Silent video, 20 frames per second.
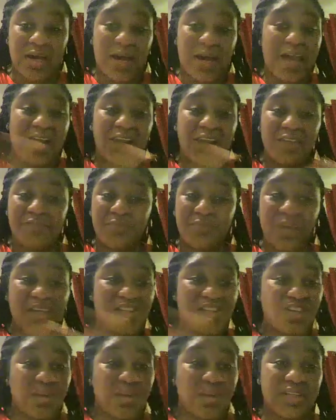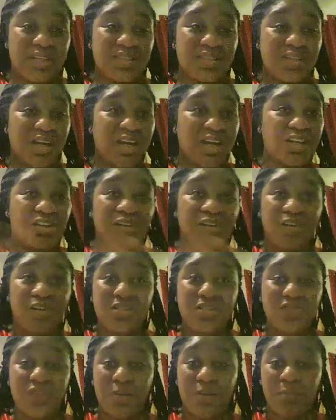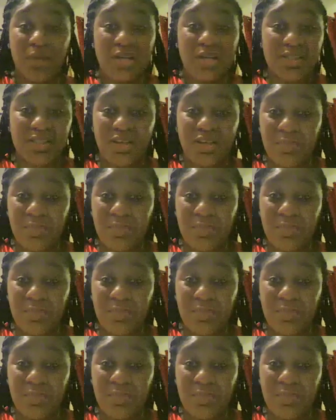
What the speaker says: I left my job as a nurse from Montego